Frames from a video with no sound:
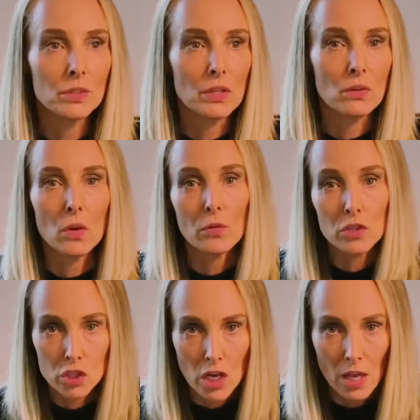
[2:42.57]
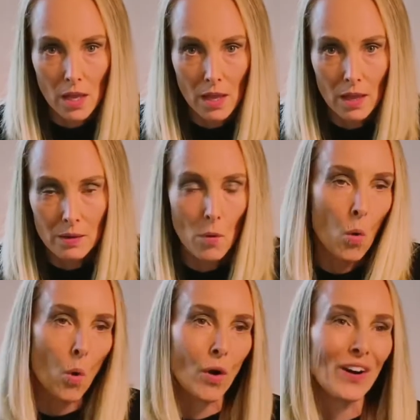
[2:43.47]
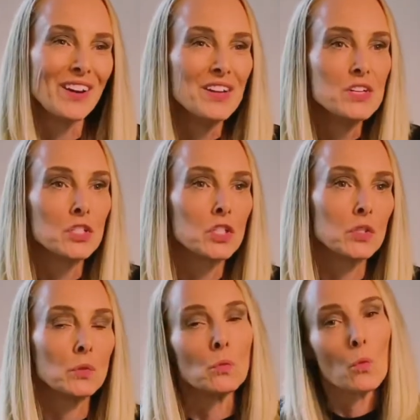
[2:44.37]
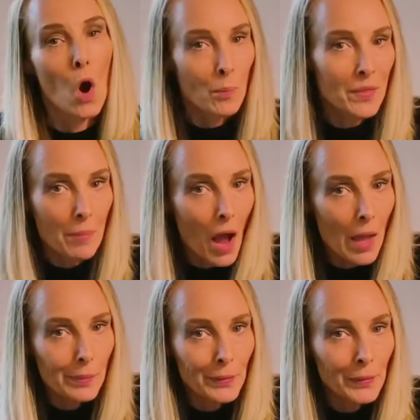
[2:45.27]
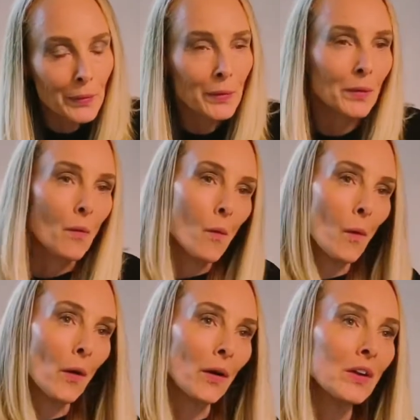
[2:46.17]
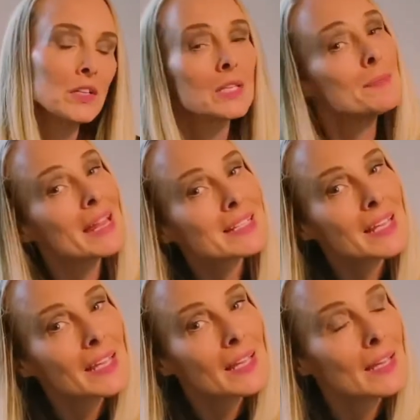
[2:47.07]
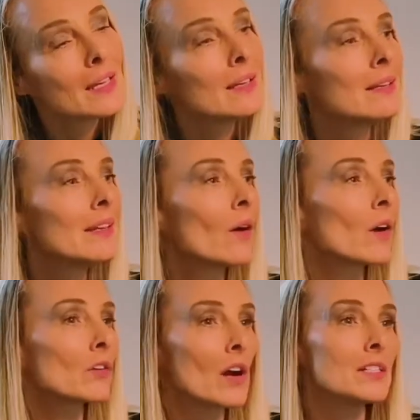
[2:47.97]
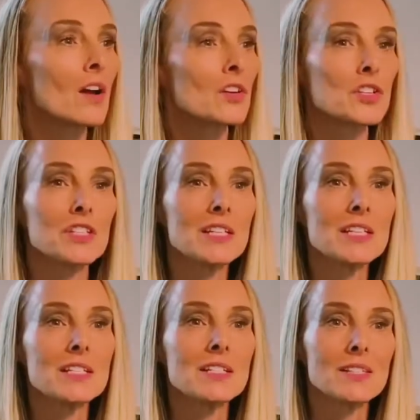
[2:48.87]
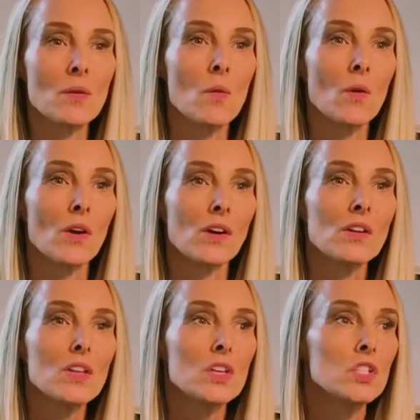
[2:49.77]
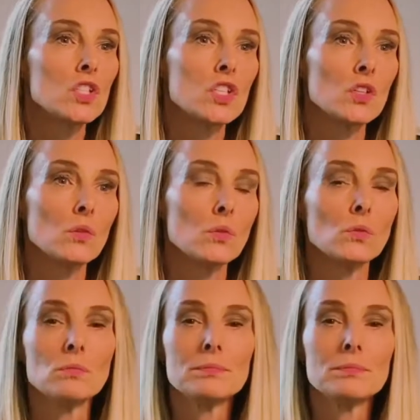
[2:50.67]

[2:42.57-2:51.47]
go to the gym, or to open the Bible, or to meditate, on Christ consciousness, or to,